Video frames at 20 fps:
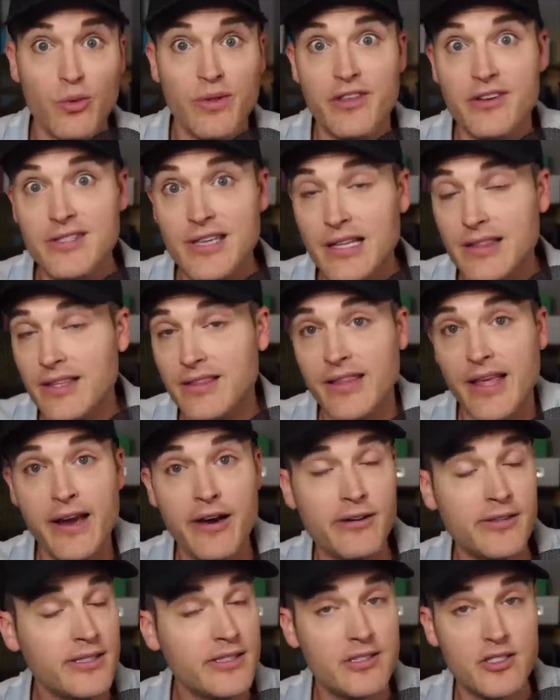When there's nothing
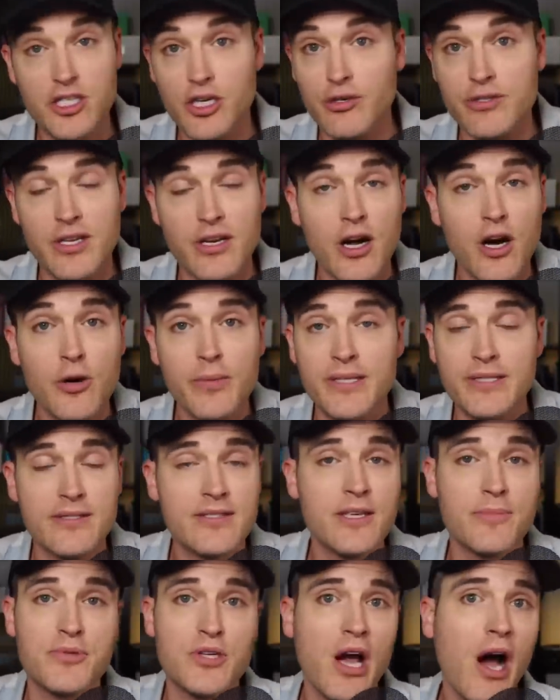there, he chills at home and
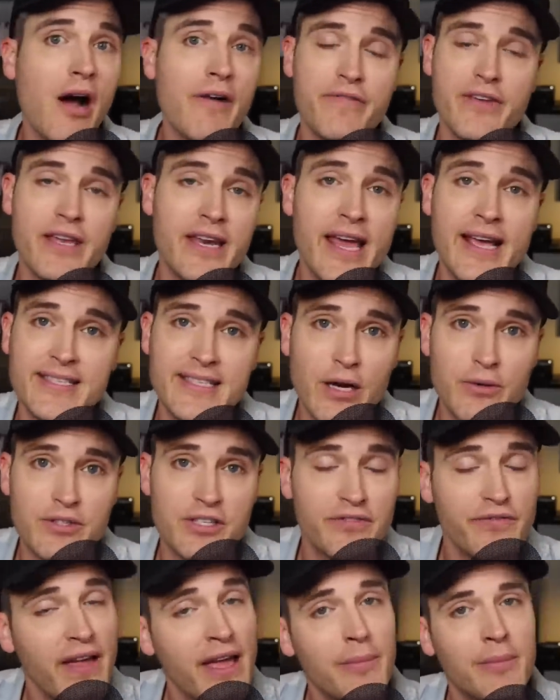sips coffee and hangs out with
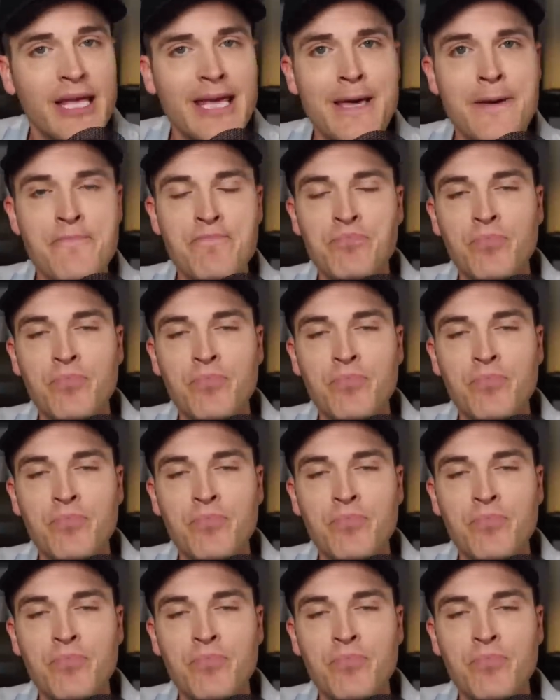his family.